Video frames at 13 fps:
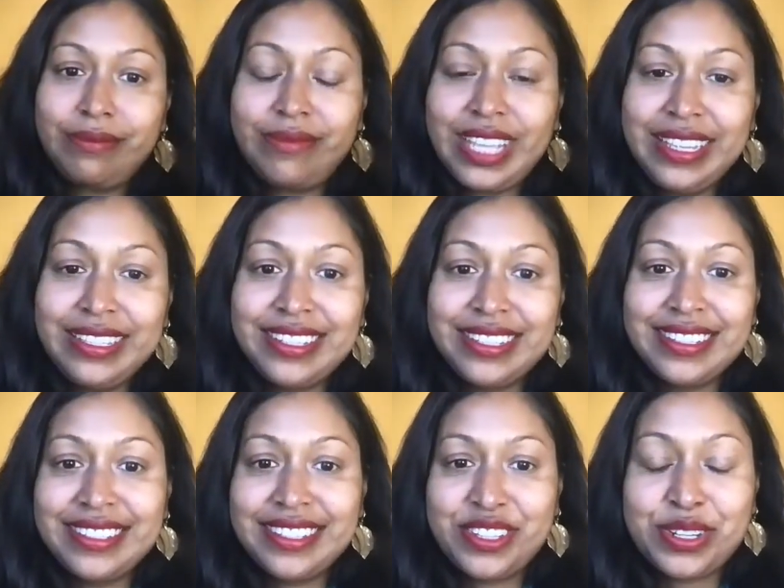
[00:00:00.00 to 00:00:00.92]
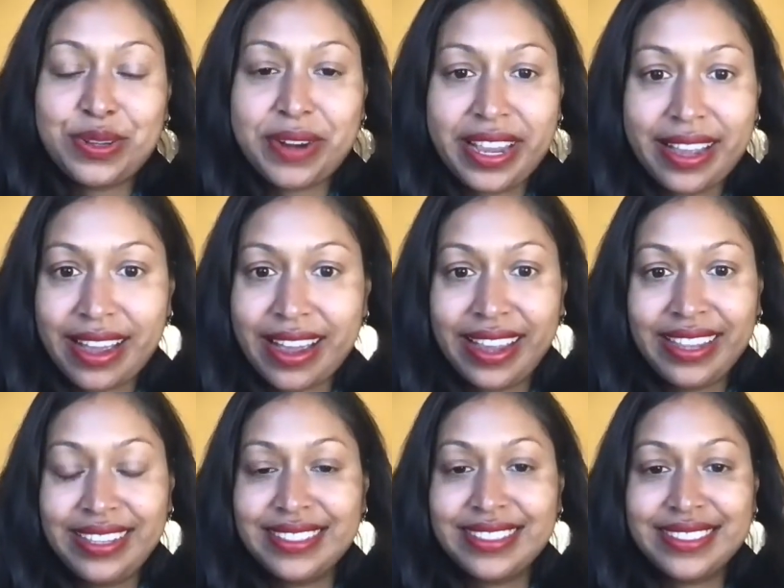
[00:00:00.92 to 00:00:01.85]
he's just such a great guy.
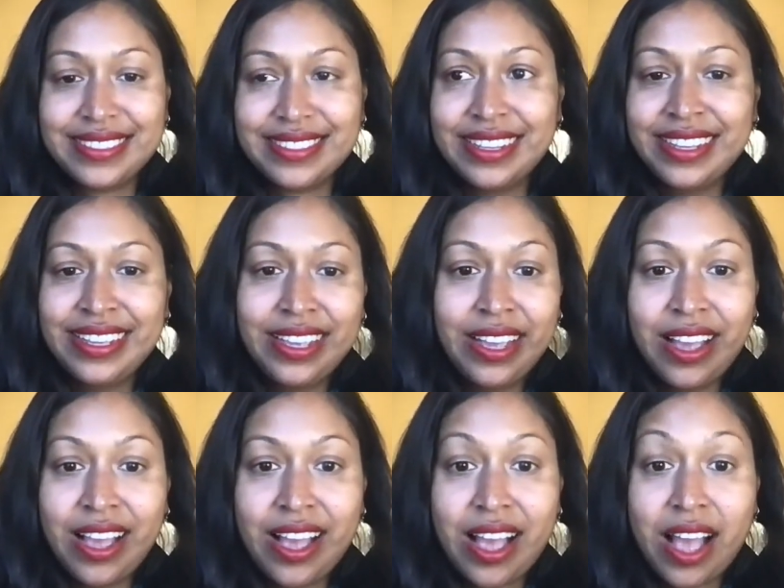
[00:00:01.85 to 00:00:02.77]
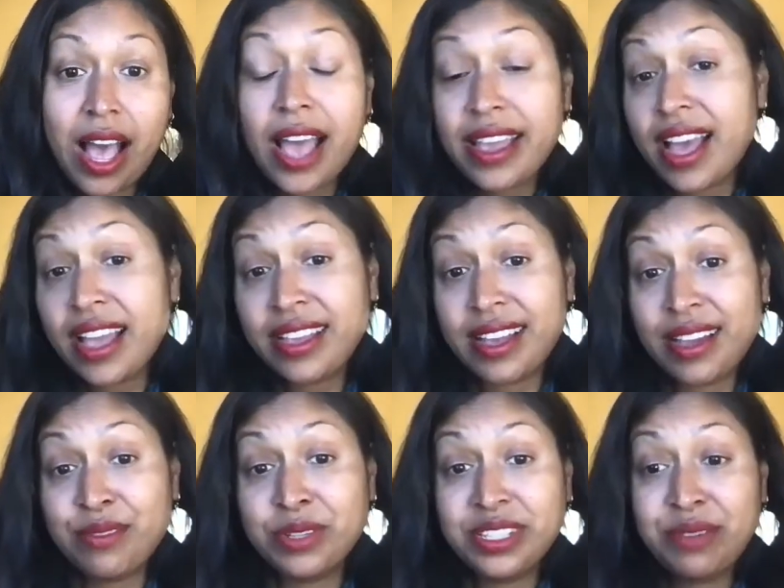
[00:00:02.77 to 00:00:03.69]
I
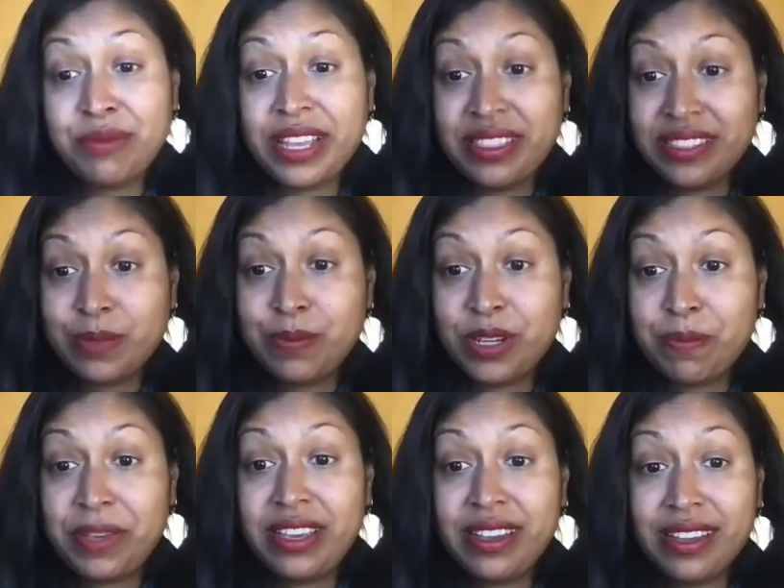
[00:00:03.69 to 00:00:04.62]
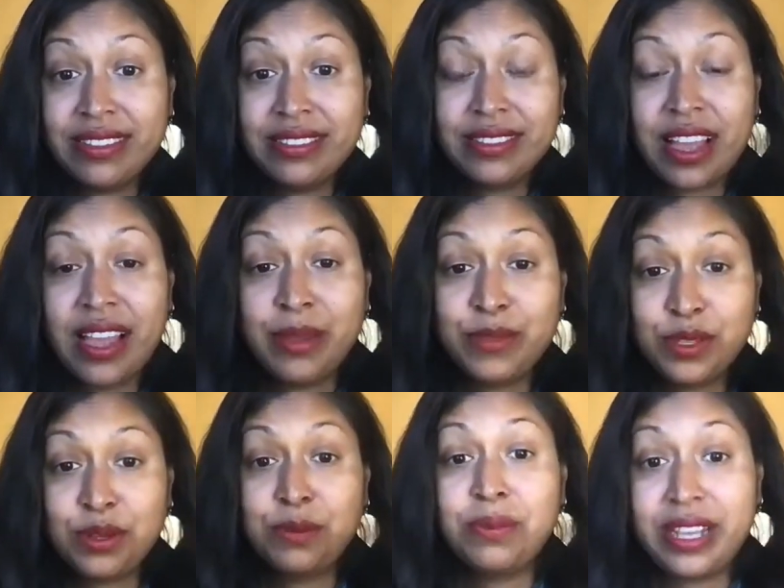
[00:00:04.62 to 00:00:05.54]
really write this book because I'm
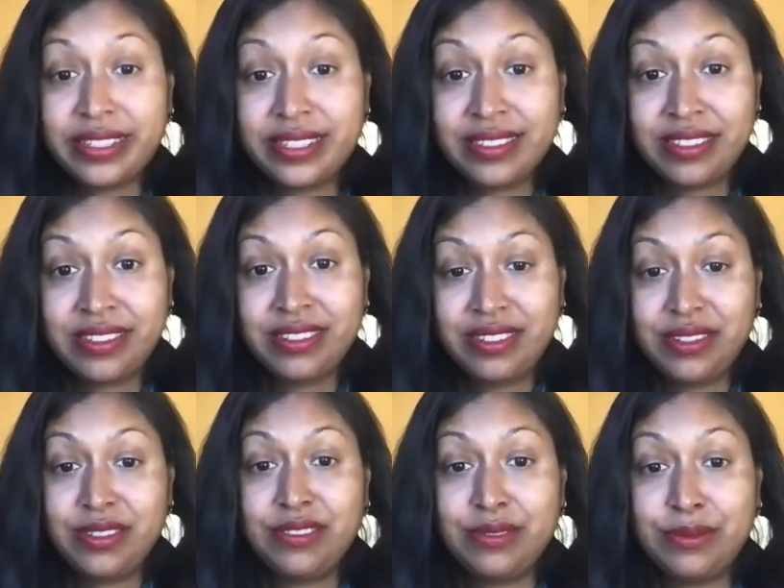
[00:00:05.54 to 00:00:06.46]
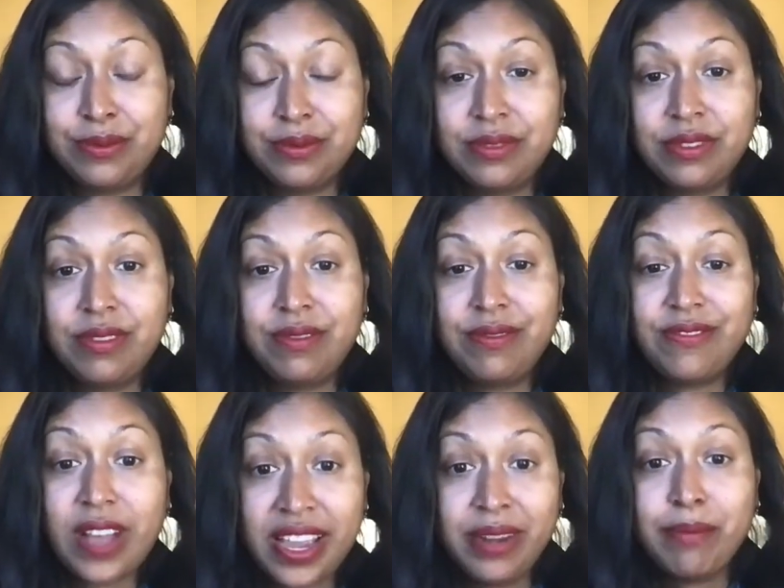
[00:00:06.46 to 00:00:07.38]
so blessed to
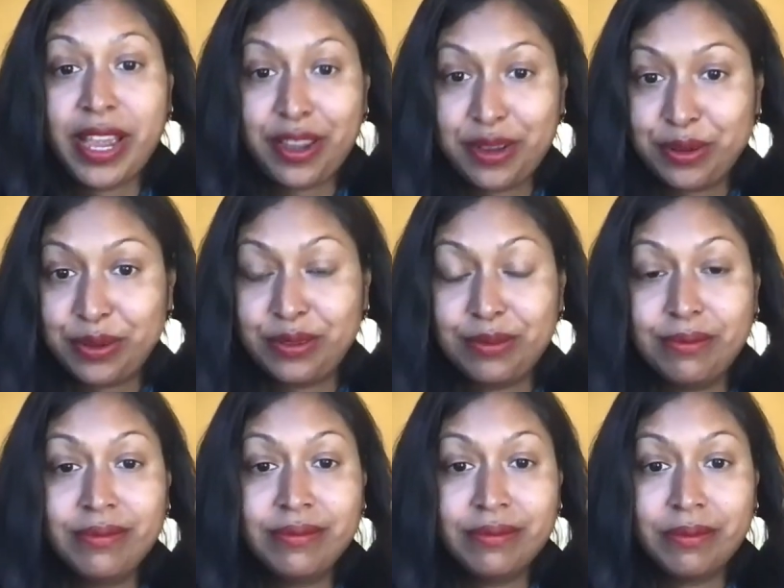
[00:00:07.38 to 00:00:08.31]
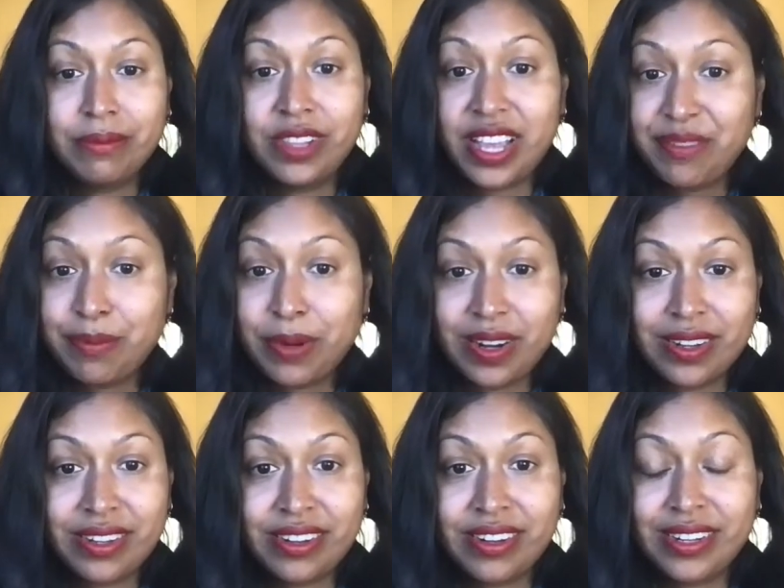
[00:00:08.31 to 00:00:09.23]
find my own life
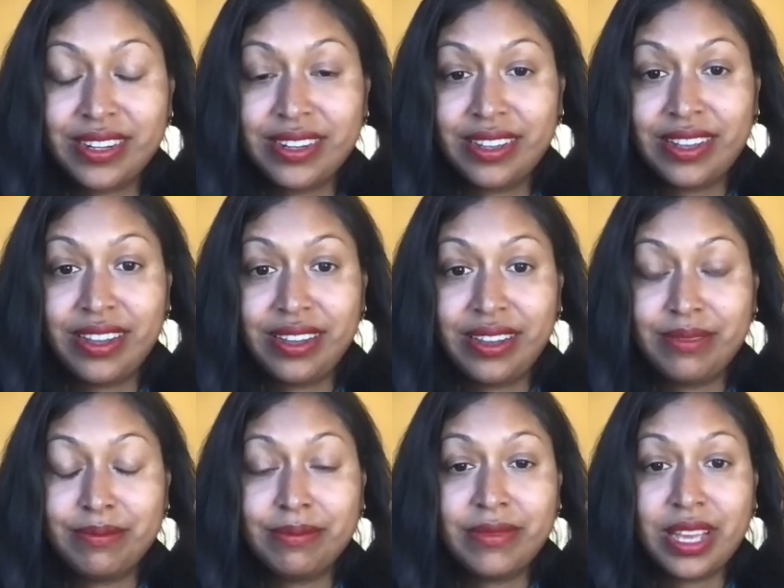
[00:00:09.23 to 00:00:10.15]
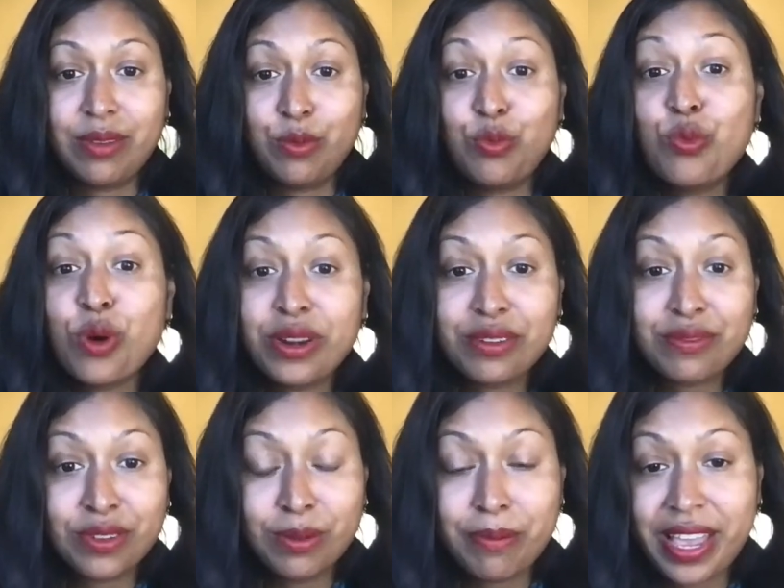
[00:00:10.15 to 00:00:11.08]
partner, a
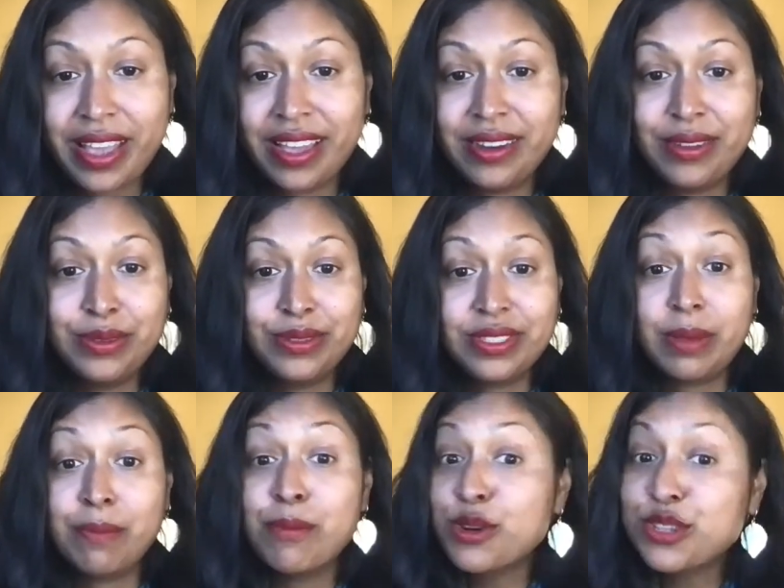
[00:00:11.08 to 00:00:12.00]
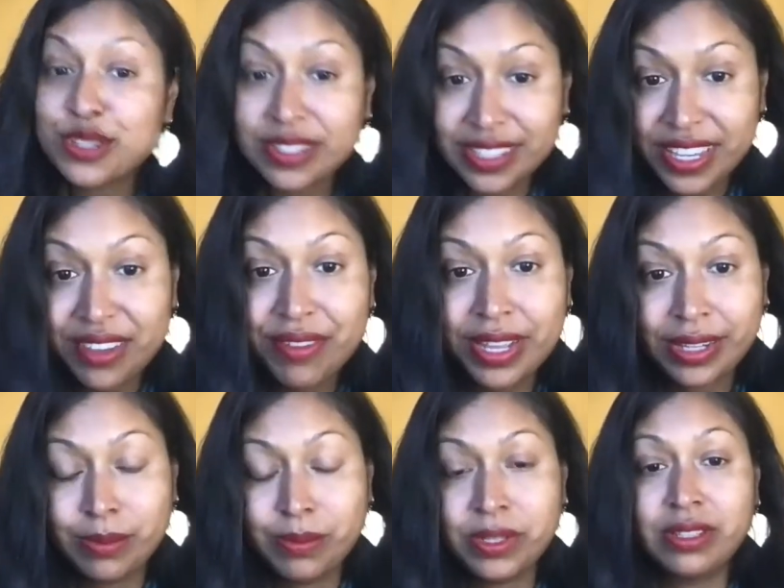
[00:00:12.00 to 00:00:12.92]
wonderful man who's emotionally
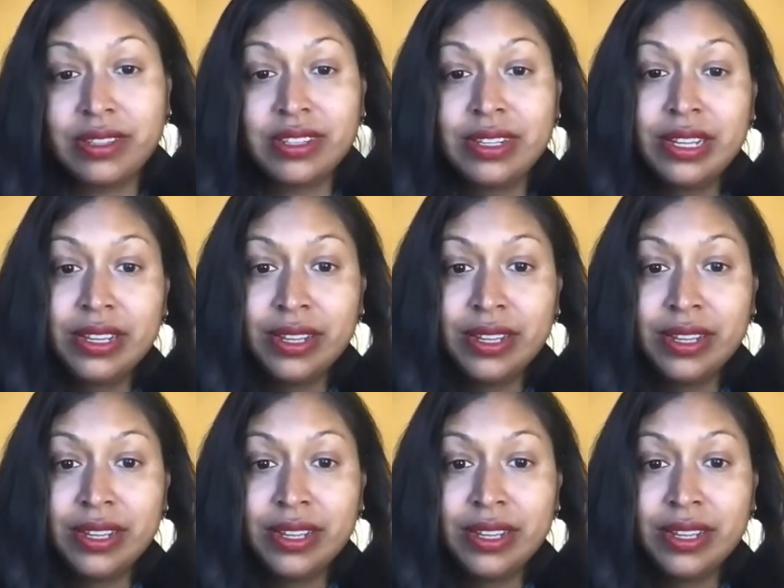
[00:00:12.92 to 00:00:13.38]
available,